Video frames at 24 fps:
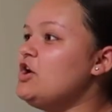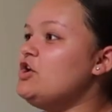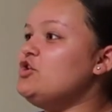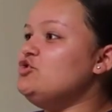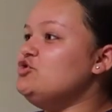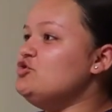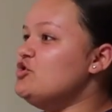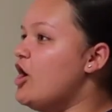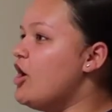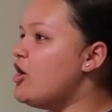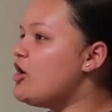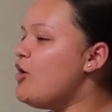
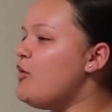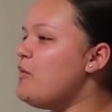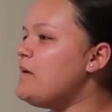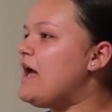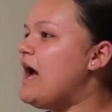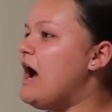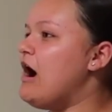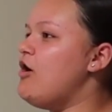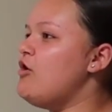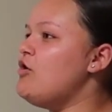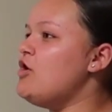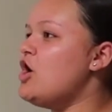No going
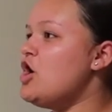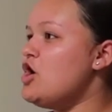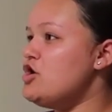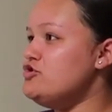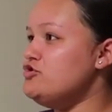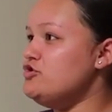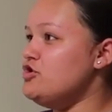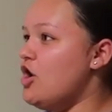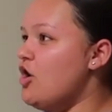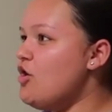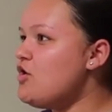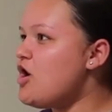out,
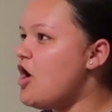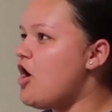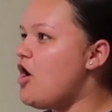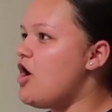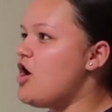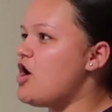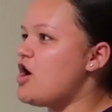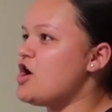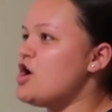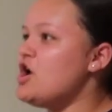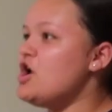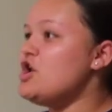no
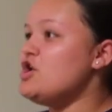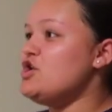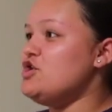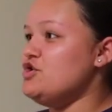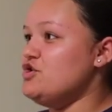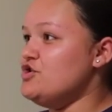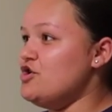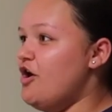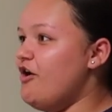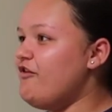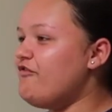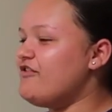car,
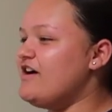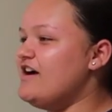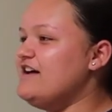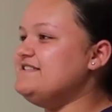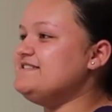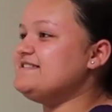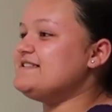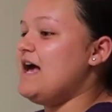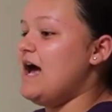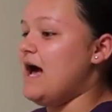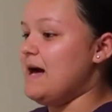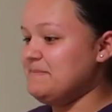no
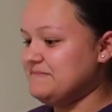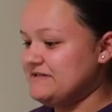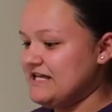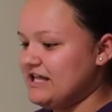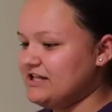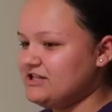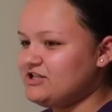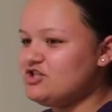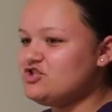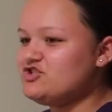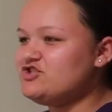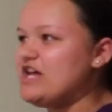friends. I'm
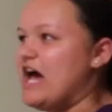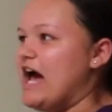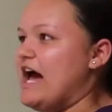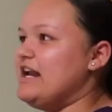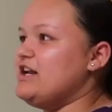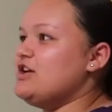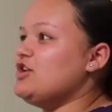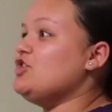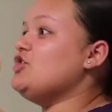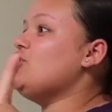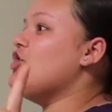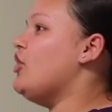telling your
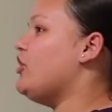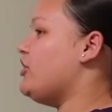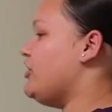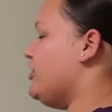dad, go